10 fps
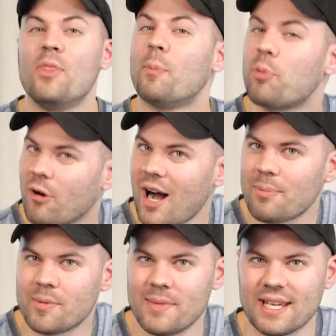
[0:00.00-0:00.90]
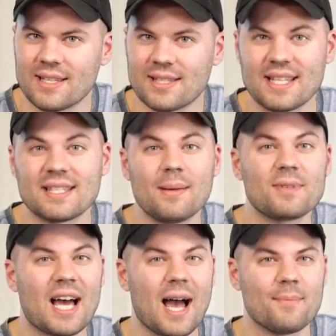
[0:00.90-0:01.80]
The problem is that
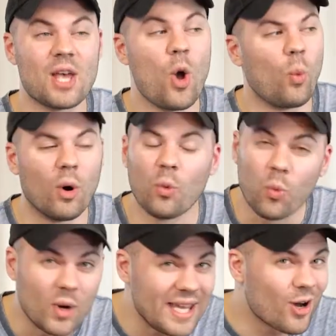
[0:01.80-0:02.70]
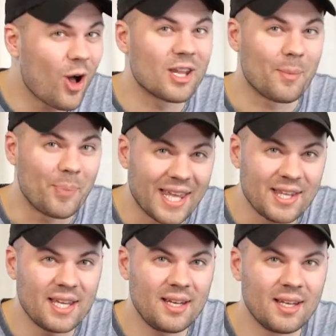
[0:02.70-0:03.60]
sometimes what we call an
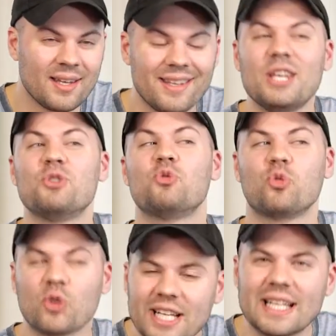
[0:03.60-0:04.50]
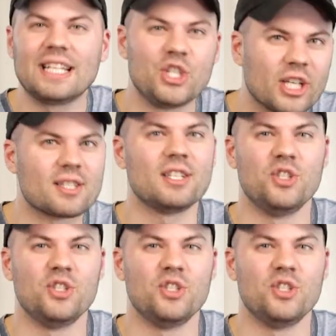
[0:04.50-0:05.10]
opinion is really just a